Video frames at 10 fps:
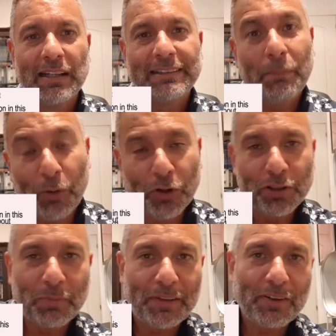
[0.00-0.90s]
the
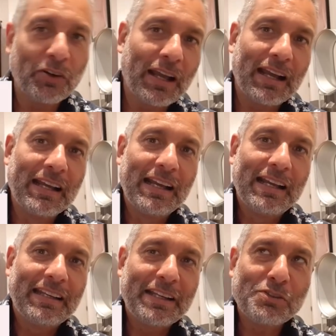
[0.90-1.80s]
board of Barcelona
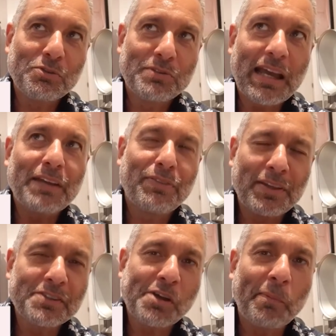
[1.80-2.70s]
needs to tie
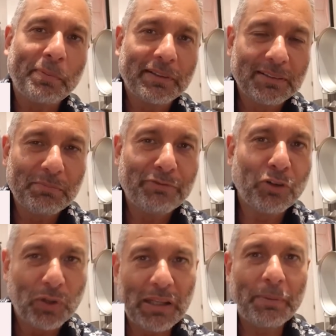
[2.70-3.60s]
things up
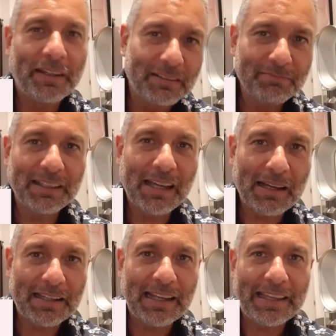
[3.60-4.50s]
before leaving
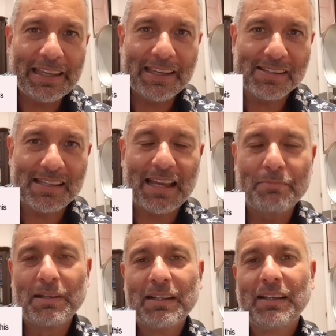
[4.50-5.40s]
in a year's time.